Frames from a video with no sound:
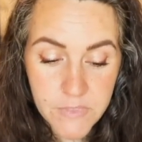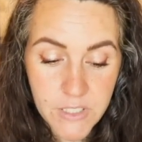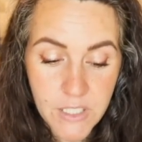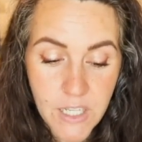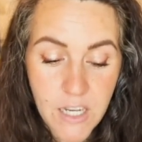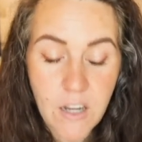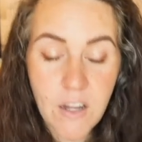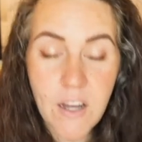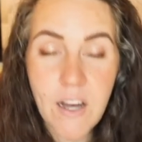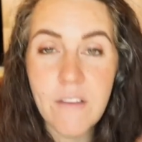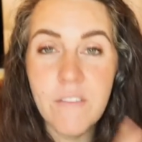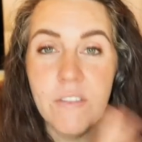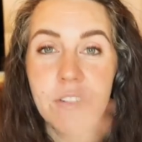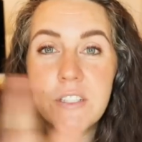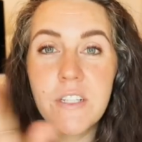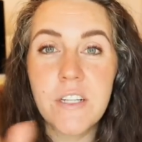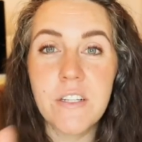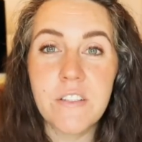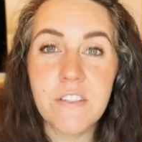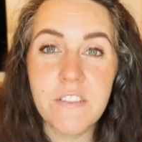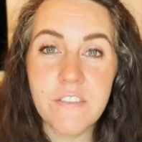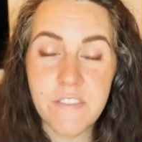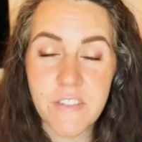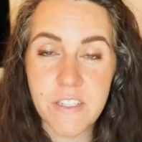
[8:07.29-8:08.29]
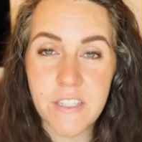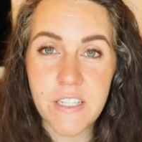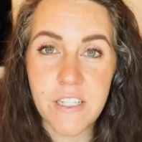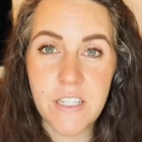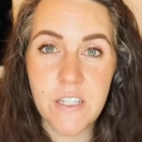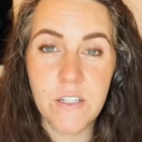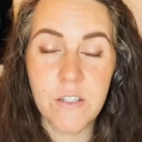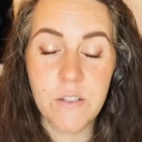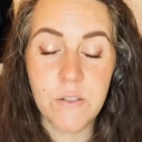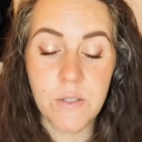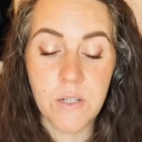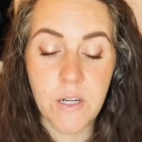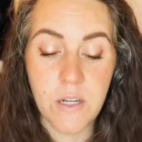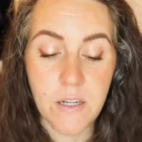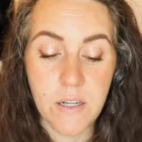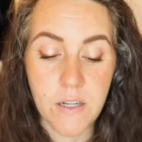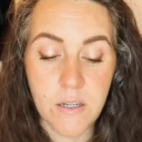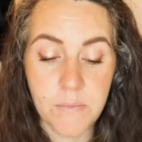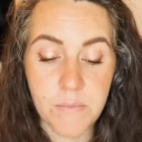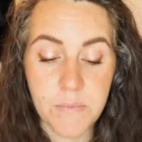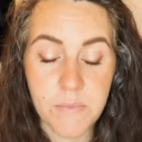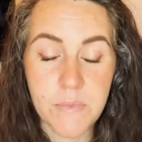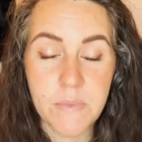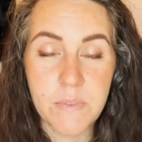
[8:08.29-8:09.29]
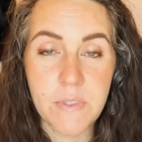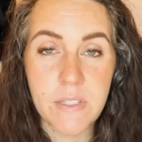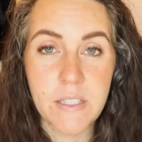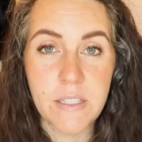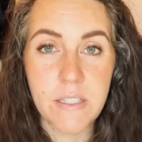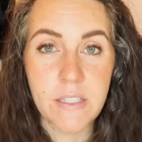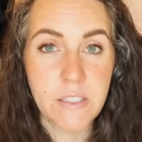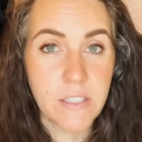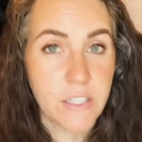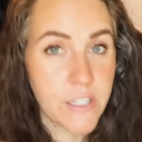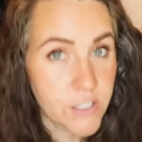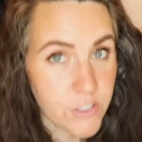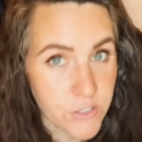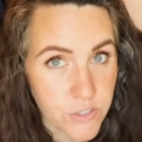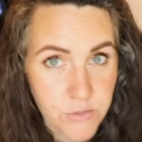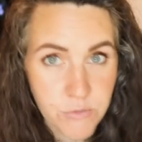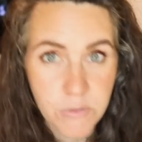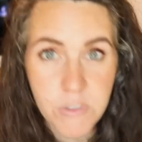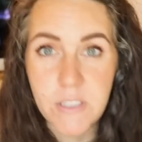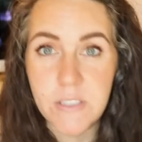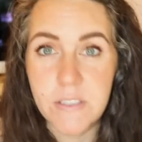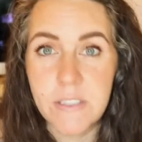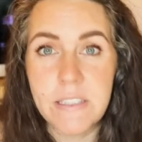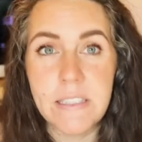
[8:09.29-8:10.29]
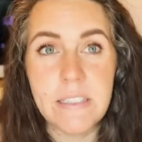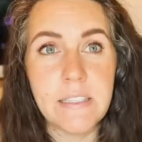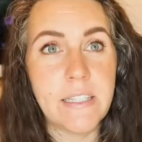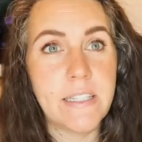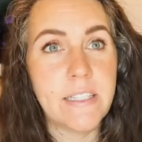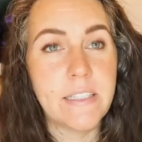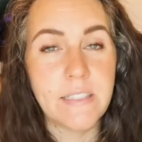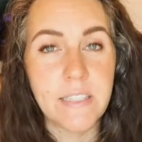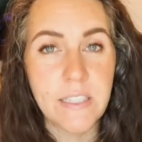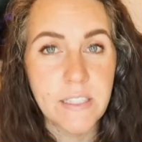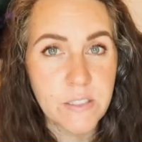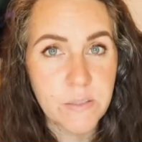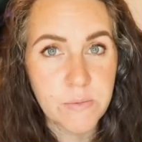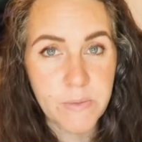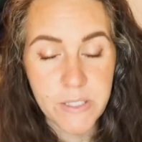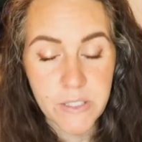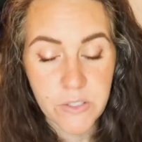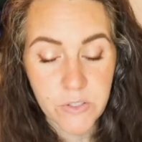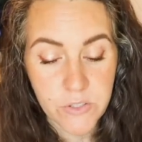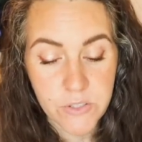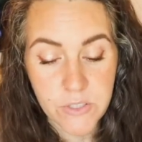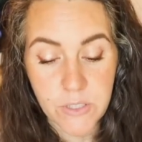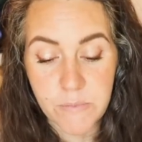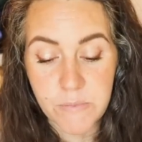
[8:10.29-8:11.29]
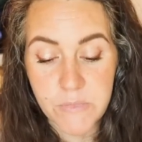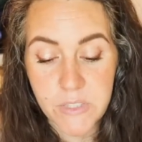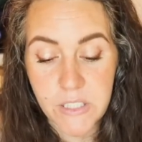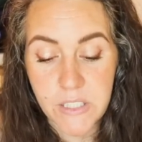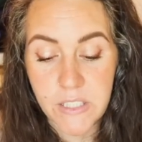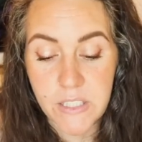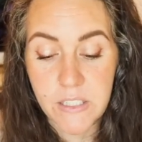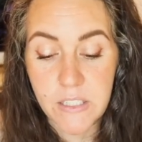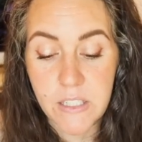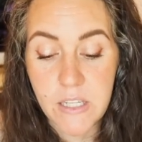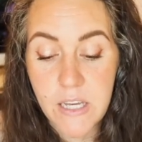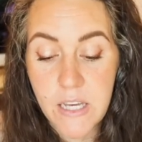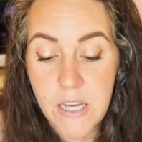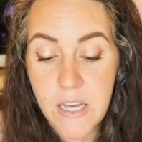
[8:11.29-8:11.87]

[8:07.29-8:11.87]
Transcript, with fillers: I'll have another video um, here shortly, like next week or something,